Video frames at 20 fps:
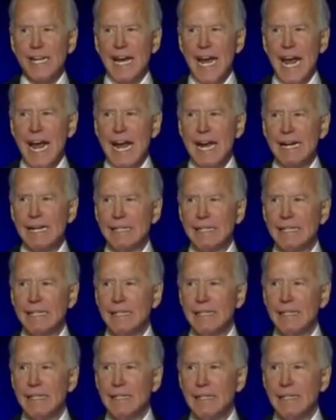can.
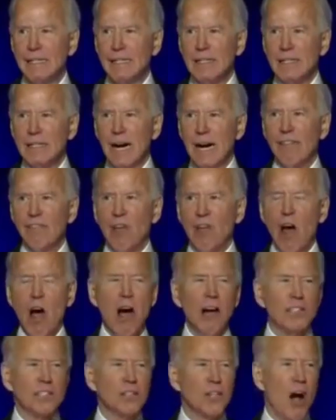I've
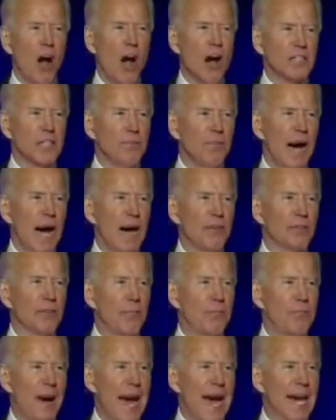long talked about
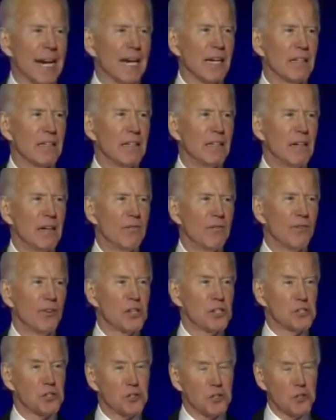the battle
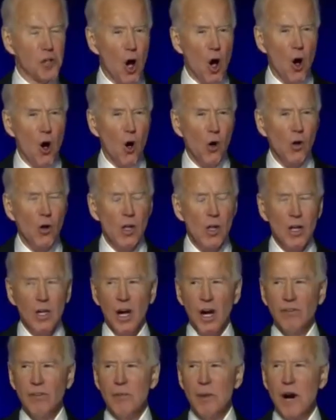for the soul
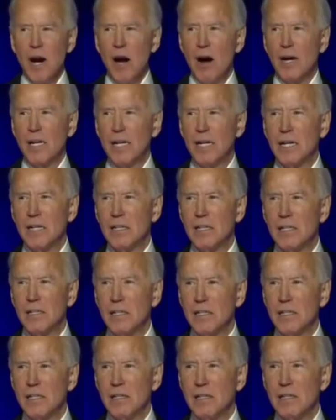of America.
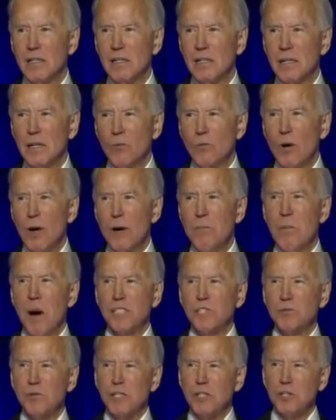We
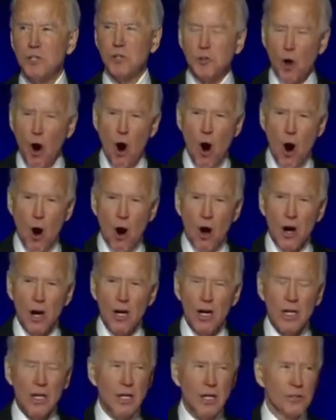must restore
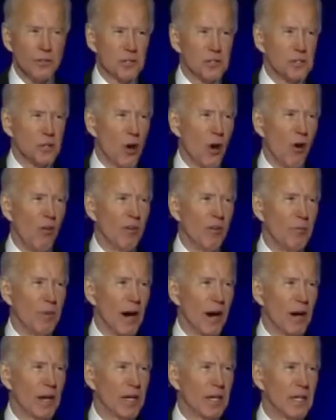the soul of
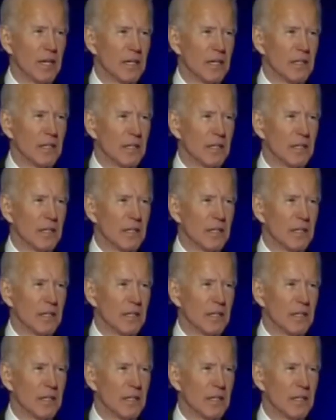America.